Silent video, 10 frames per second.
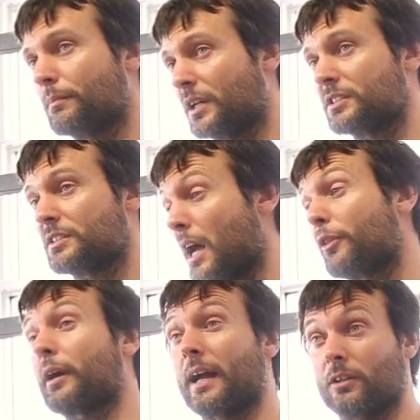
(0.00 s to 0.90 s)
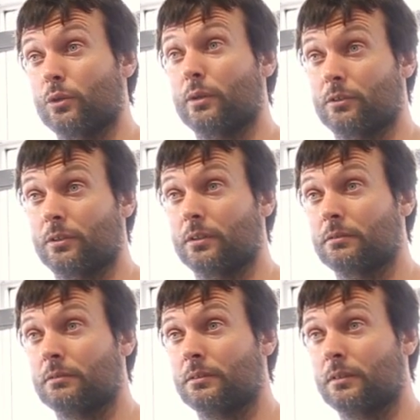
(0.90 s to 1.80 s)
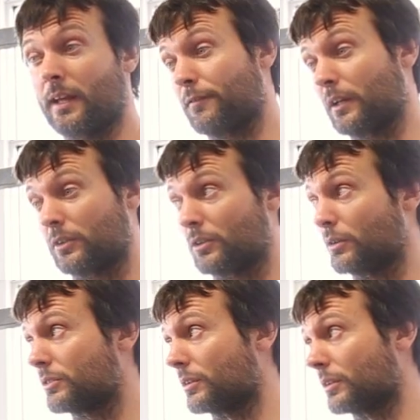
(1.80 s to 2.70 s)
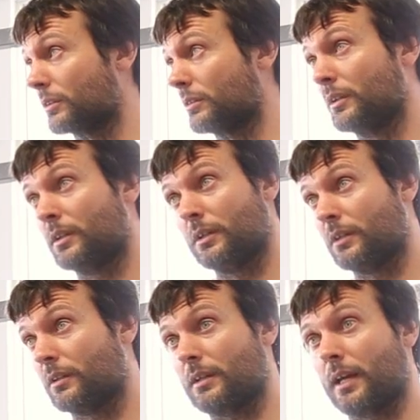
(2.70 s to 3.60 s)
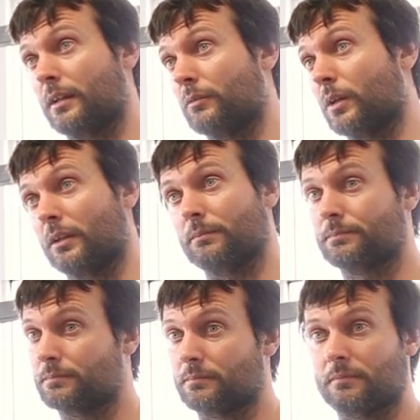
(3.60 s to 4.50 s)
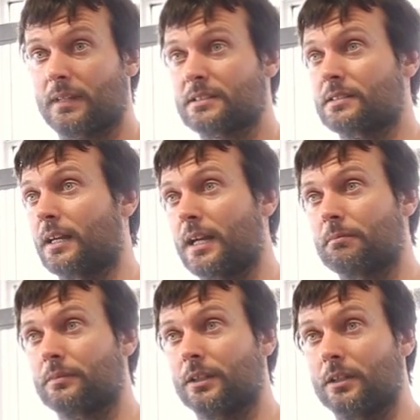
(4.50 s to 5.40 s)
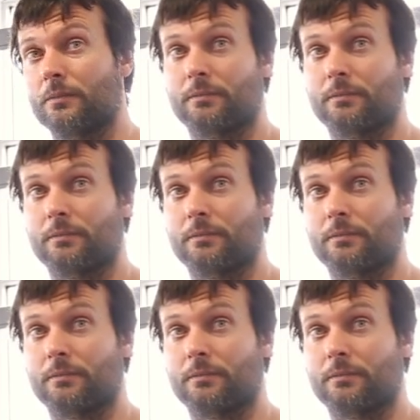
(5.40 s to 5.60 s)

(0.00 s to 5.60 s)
Because the other guy can do it to you. And if he can do it to you, then, well, that's the game, you know.